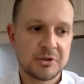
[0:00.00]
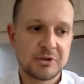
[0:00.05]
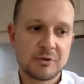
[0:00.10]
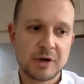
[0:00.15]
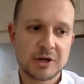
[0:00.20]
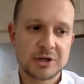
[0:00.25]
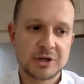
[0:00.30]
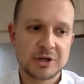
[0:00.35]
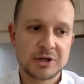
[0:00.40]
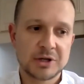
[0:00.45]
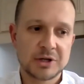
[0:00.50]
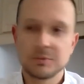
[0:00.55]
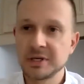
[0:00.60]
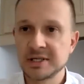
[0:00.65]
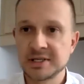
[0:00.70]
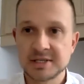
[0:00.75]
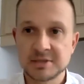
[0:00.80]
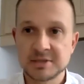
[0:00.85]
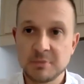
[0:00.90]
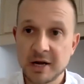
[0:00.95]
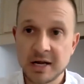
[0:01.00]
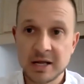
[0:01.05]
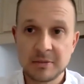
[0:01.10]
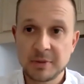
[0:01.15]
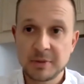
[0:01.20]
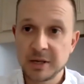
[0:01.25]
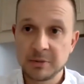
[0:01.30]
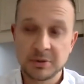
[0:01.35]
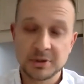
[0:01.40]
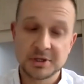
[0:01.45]
threshold means as
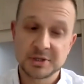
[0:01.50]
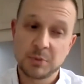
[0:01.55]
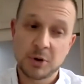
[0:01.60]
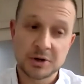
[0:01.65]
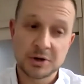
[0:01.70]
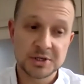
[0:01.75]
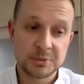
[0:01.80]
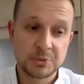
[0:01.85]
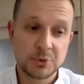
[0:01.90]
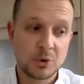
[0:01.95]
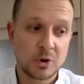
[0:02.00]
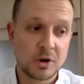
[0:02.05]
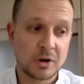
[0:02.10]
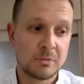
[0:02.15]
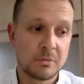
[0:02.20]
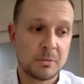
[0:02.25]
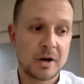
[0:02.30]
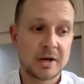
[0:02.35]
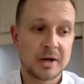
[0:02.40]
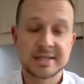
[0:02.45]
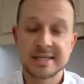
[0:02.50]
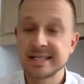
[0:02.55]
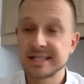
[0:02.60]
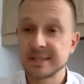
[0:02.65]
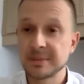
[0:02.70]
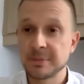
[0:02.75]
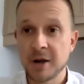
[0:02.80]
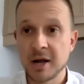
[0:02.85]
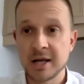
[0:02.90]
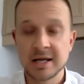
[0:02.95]
many people as possible can
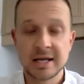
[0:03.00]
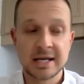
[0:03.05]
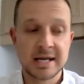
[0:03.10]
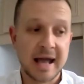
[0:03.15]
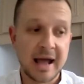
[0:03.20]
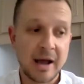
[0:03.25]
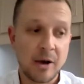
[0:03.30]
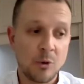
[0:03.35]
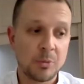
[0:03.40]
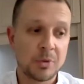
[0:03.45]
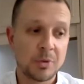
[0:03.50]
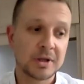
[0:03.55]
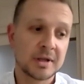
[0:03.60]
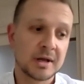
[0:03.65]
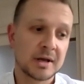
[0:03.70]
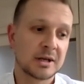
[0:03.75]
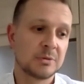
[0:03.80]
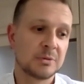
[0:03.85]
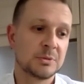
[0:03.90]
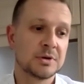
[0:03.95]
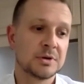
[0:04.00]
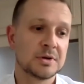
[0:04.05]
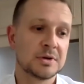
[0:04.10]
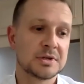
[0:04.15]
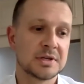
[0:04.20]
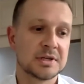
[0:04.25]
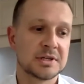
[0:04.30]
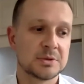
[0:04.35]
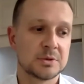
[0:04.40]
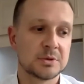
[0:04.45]
participate in helping their
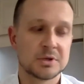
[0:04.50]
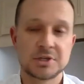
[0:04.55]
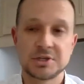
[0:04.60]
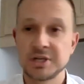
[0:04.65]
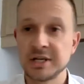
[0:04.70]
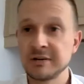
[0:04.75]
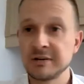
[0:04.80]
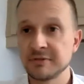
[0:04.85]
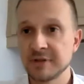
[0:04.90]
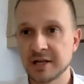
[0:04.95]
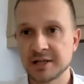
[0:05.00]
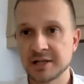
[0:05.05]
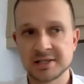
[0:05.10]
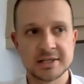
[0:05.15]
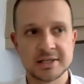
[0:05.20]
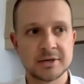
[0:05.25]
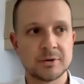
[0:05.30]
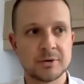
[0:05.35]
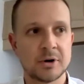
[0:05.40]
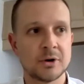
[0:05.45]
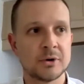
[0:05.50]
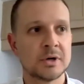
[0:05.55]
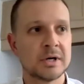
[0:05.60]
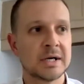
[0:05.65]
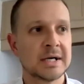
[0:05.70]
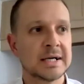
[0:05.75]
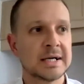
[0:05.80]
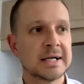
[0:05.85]
community to achieve net zero,